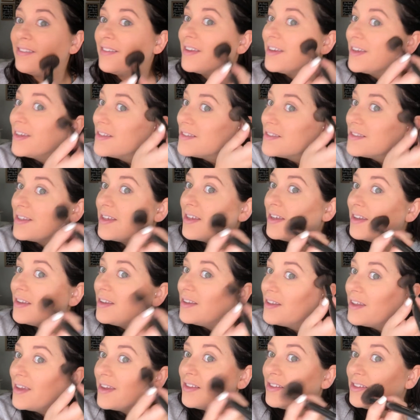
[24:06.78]
like I said,
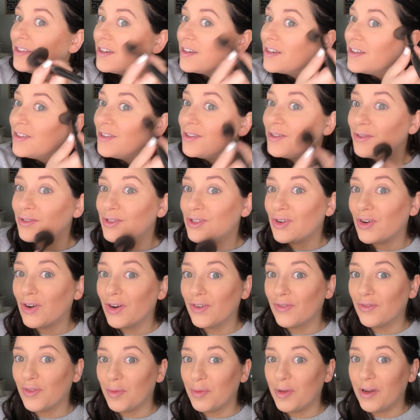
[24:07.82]
they look a little dark
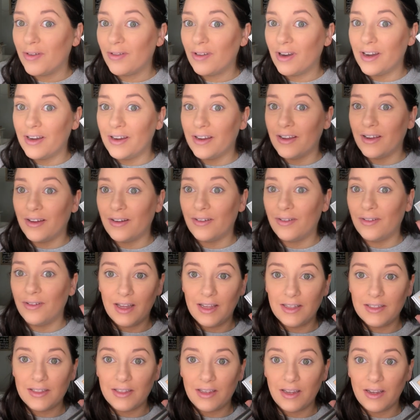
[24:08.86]
for me right now.
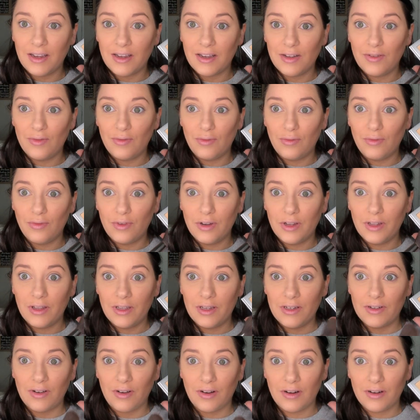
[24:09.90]
That's like really
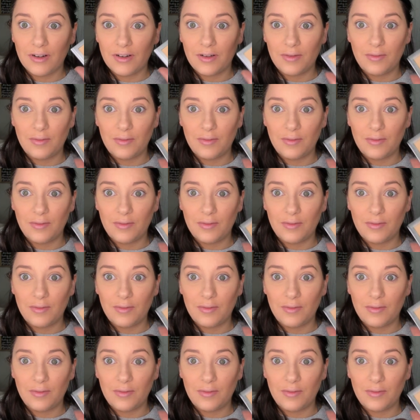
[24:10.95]
dark,